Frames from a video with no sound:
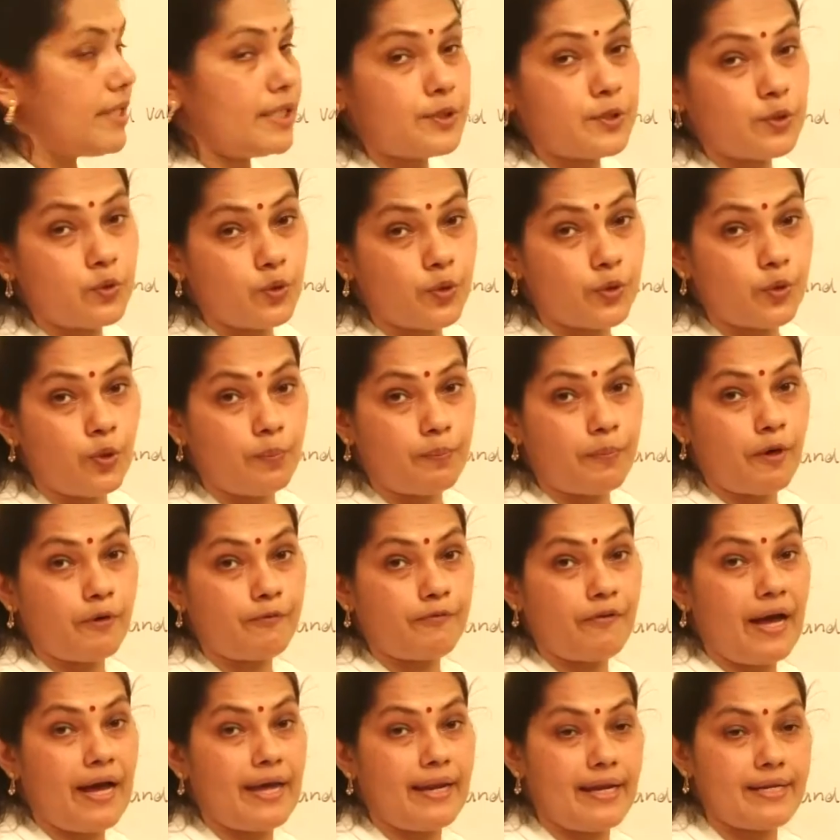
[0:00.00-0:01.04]
two group
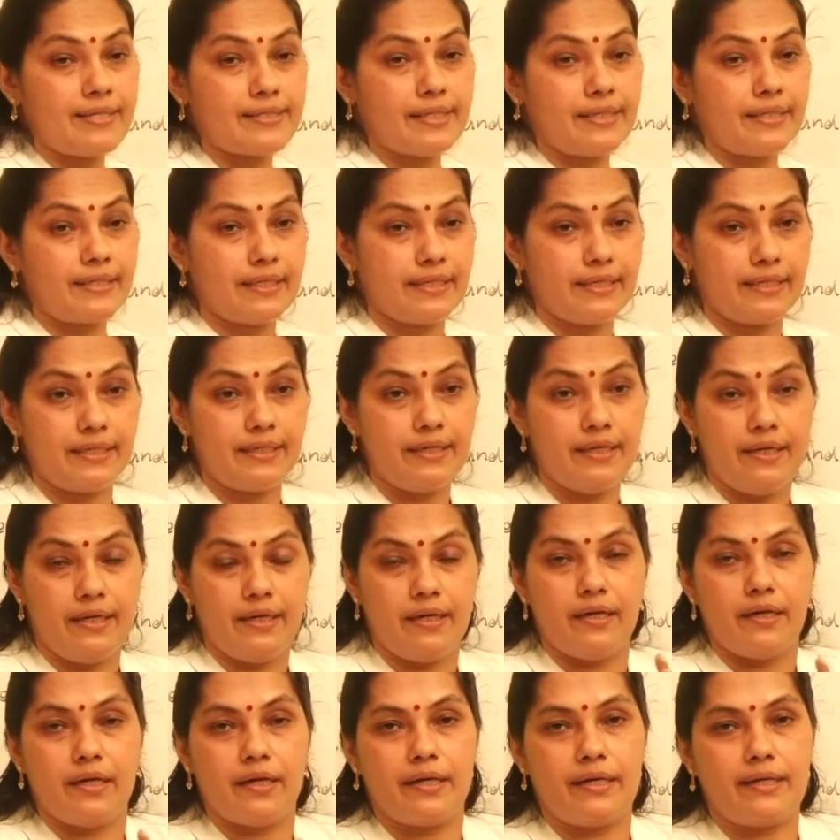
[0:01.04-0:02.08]
of islands in
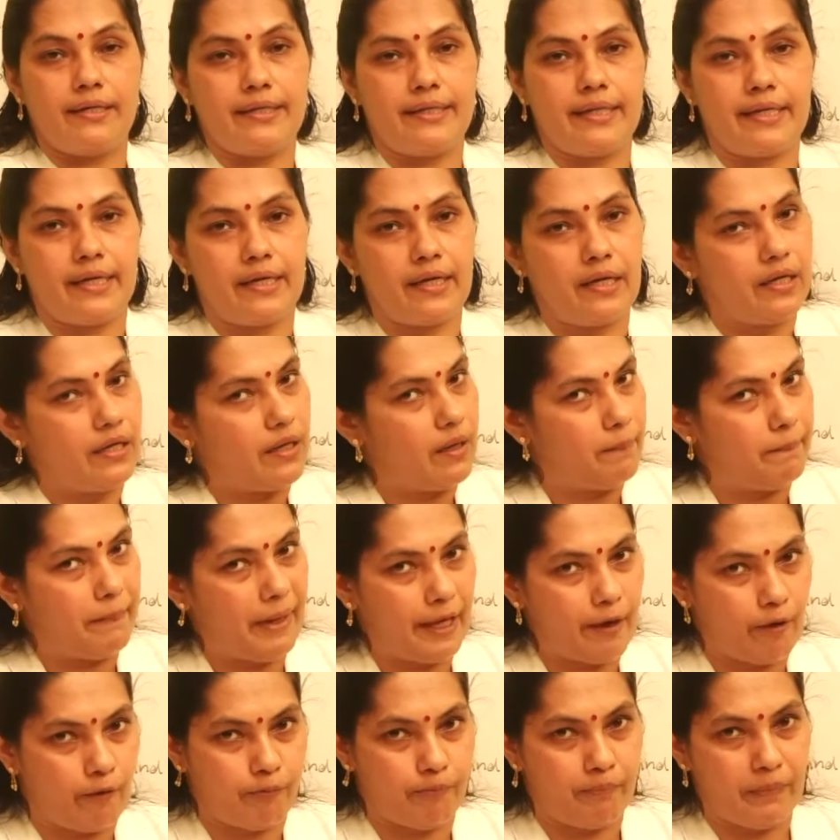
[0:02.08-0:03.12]
the
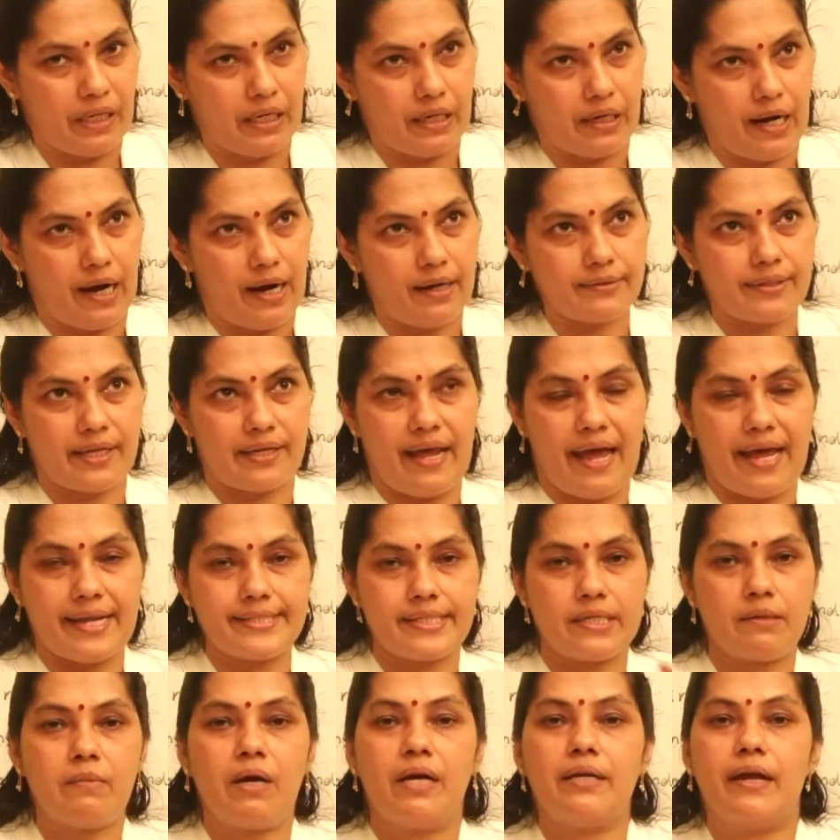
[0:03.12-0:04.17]
Bay of Bengal, the
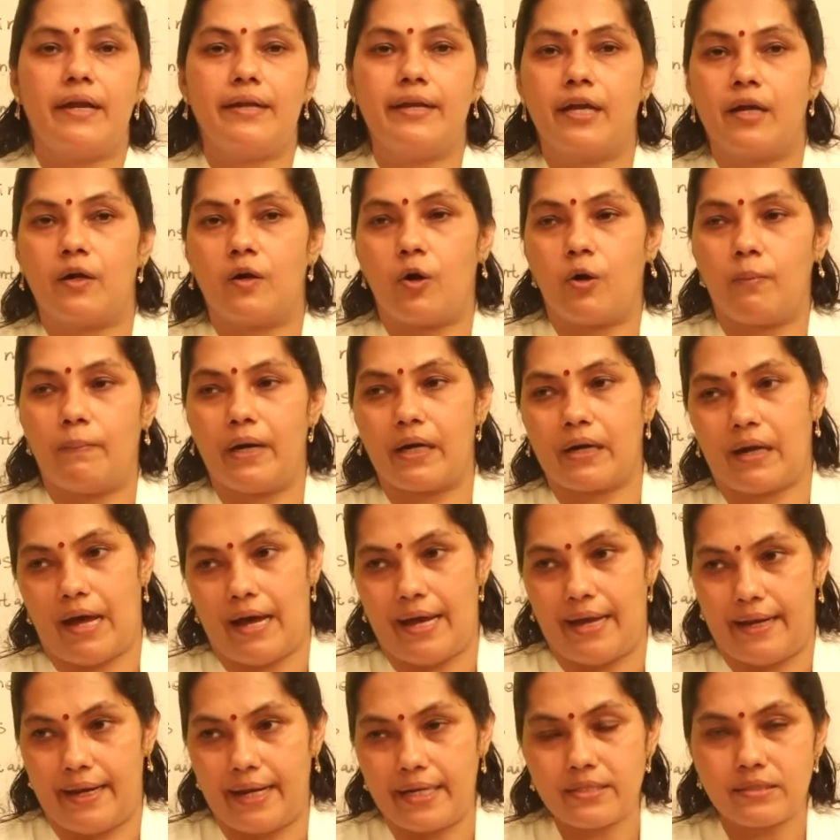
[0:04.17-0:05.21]
Andaman and Nicobar
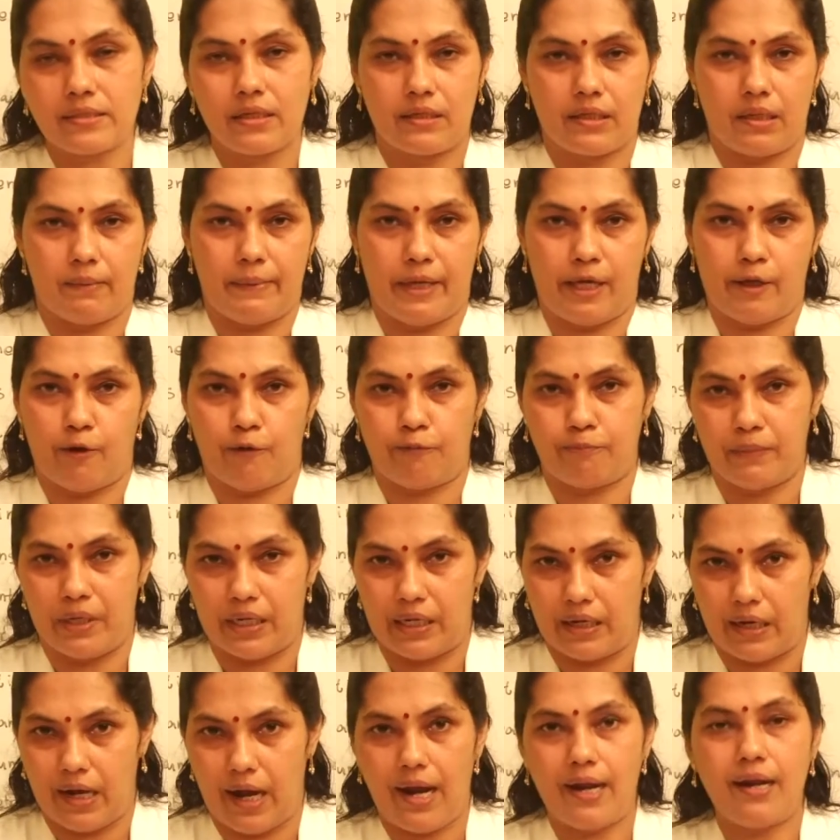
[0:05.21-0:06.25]
Islands in the Bay of
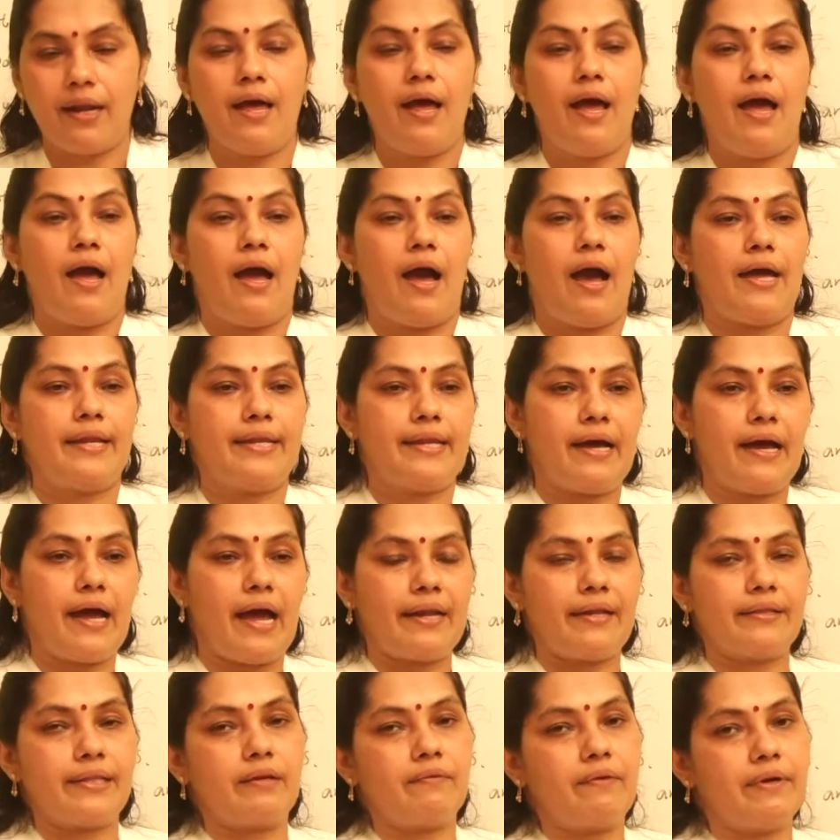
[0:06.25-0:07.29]
Bengal, and
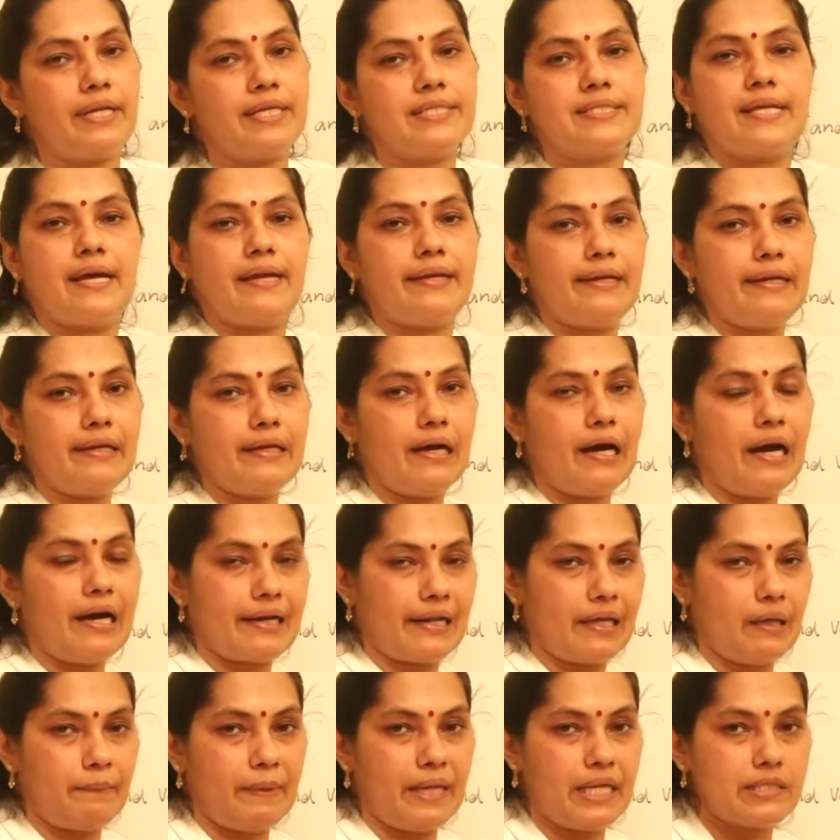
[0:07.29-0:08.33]
another one is that in the
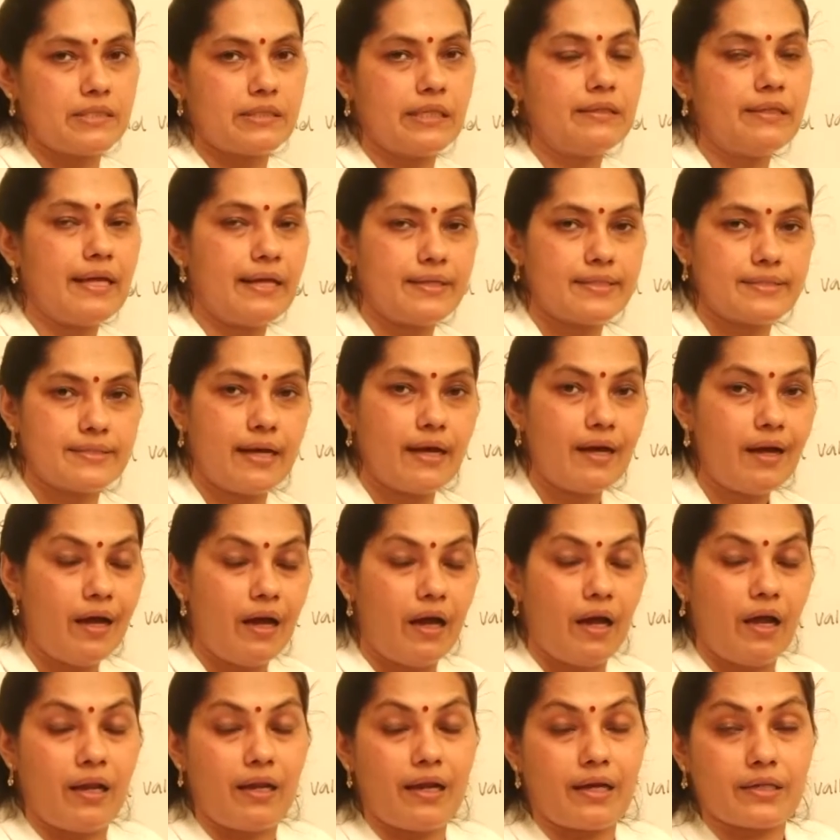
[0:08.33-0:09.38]
Arabian Sea, that is the
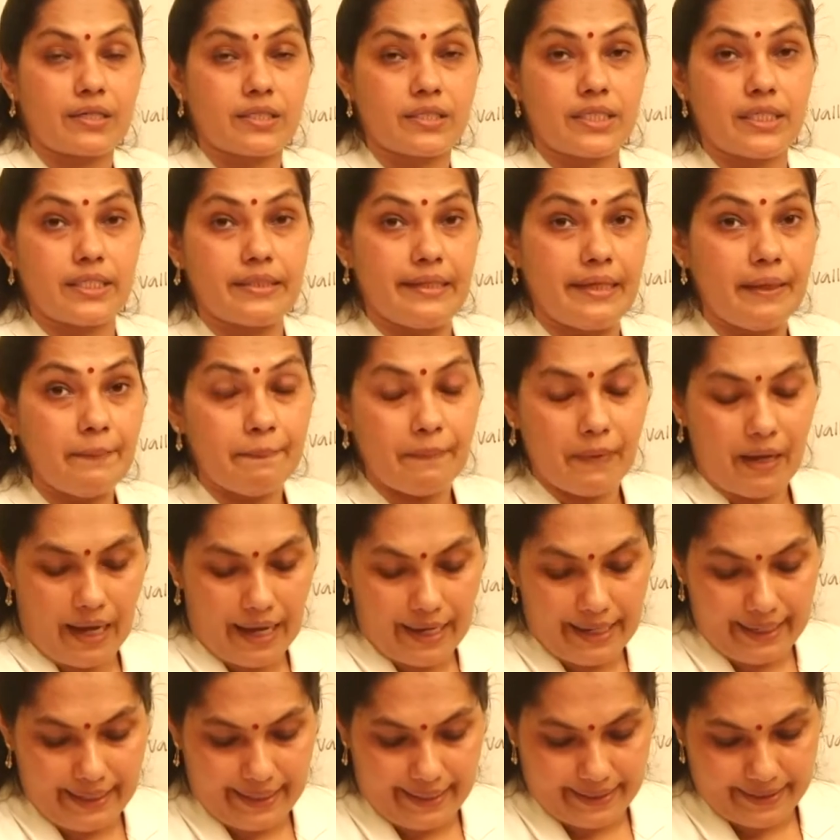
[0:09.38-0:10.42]
Lakshadweep
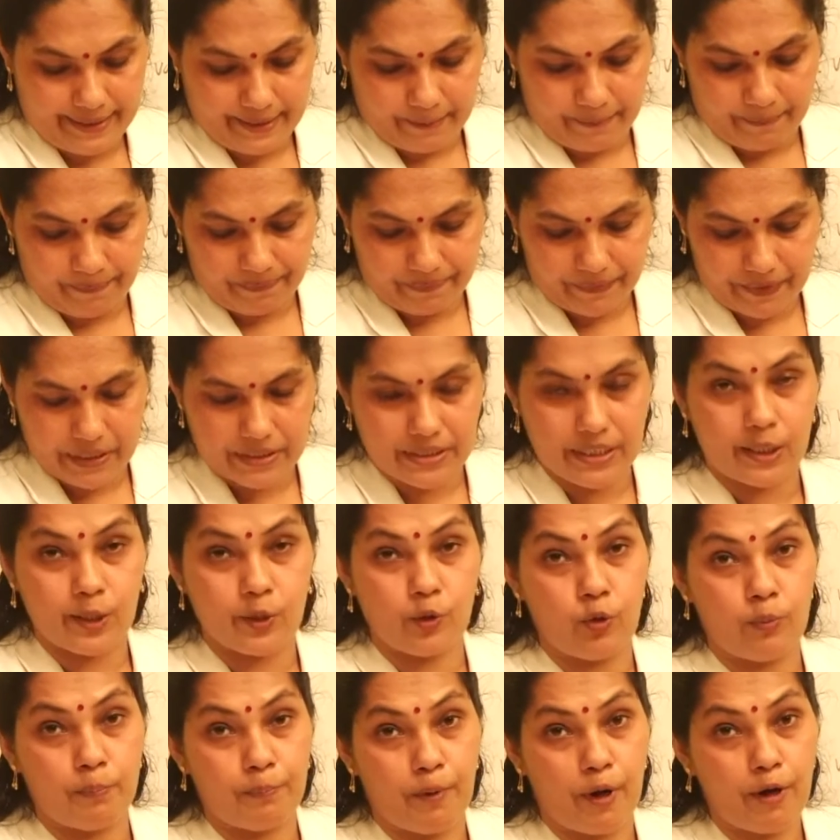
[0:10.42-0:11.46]
Island. This is the
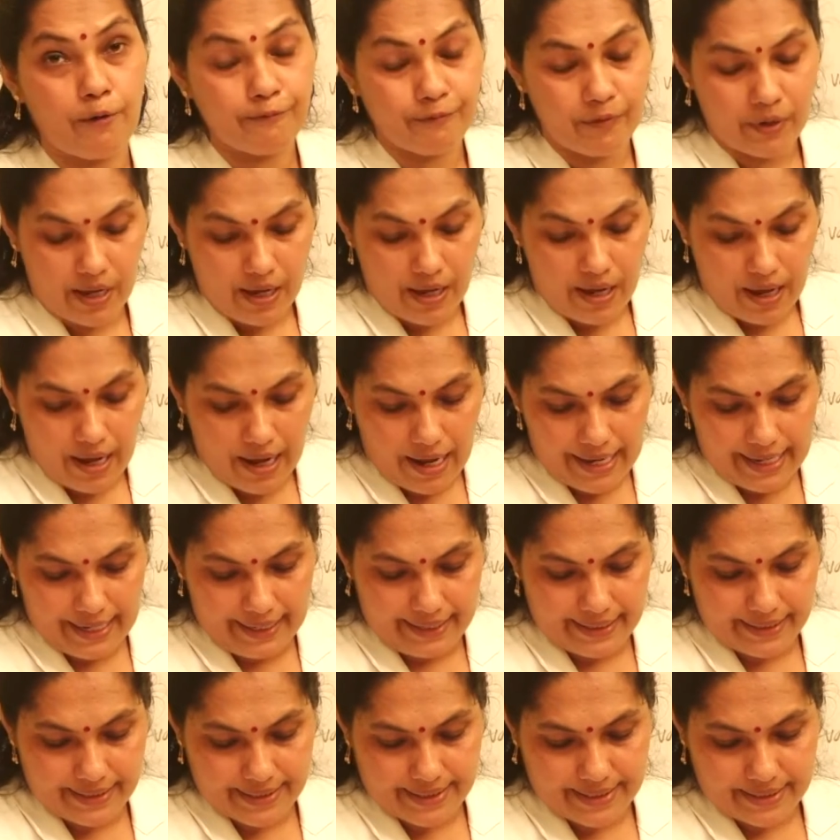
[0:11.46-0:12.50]
group of
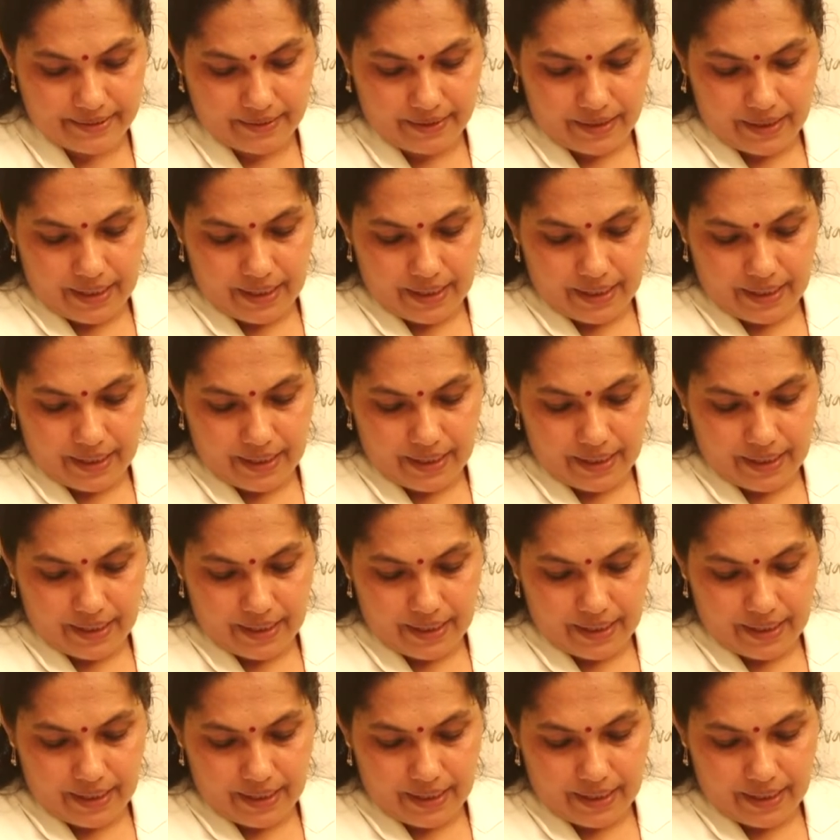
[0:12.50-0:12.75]
islands.